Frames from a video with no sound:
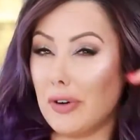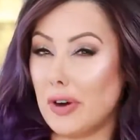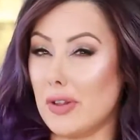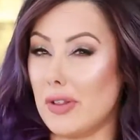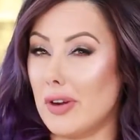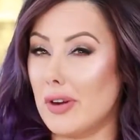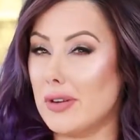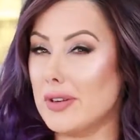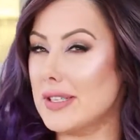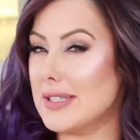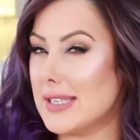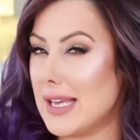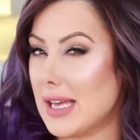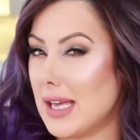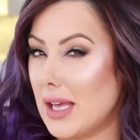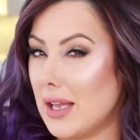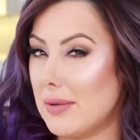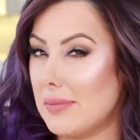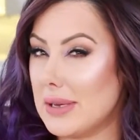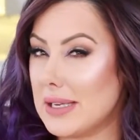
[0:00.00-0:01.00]
further. Does
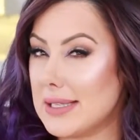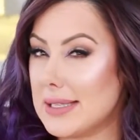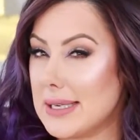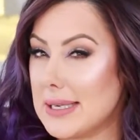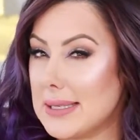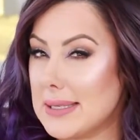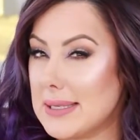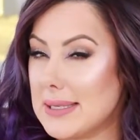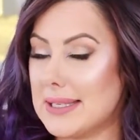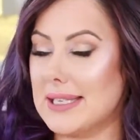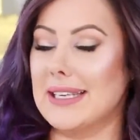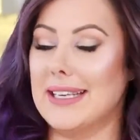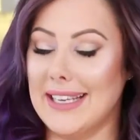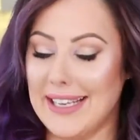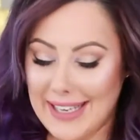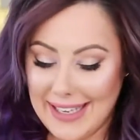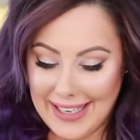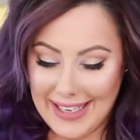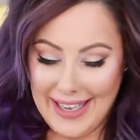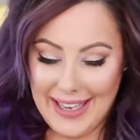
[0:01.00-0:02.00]
that kind of make sense?
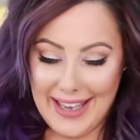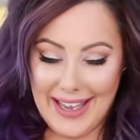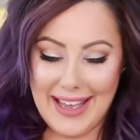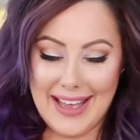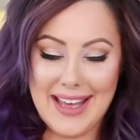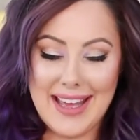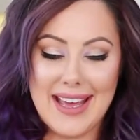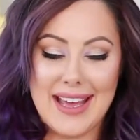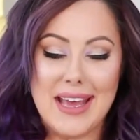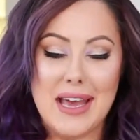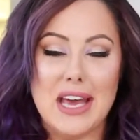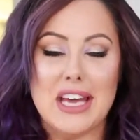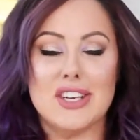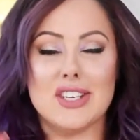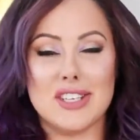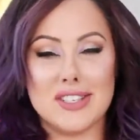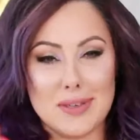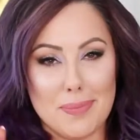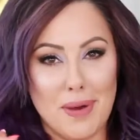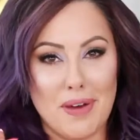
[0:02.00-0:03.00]

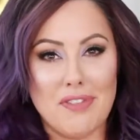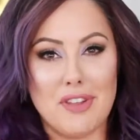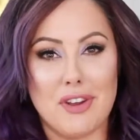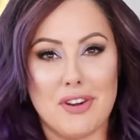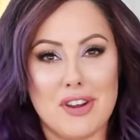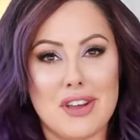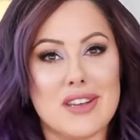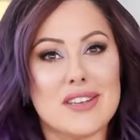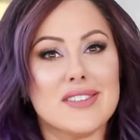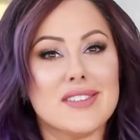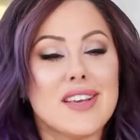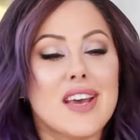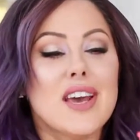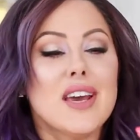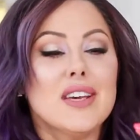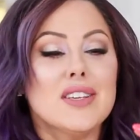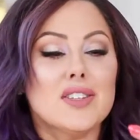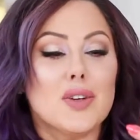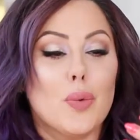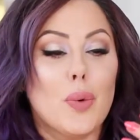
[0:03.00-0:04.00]
Just above the crease.
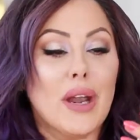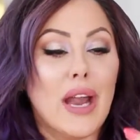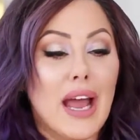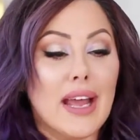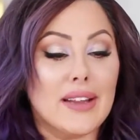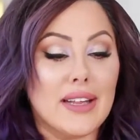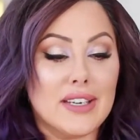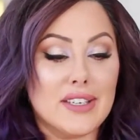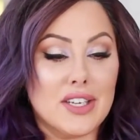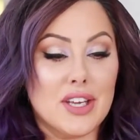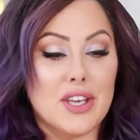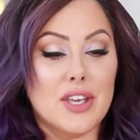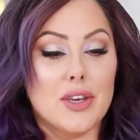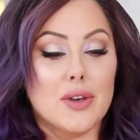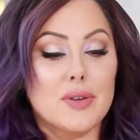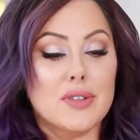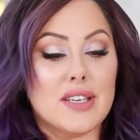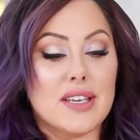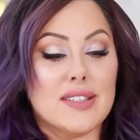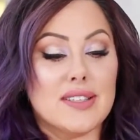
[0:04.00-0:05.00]
So what I like to
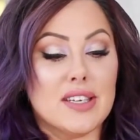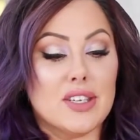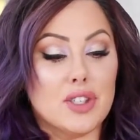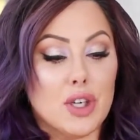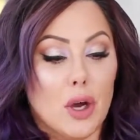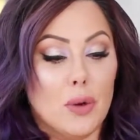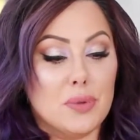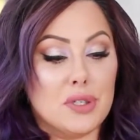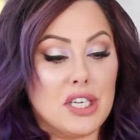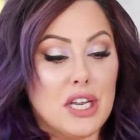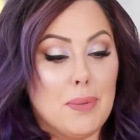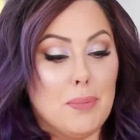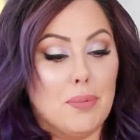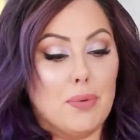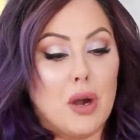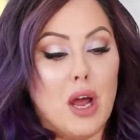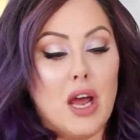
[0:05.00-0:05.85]
use is a dome-shaped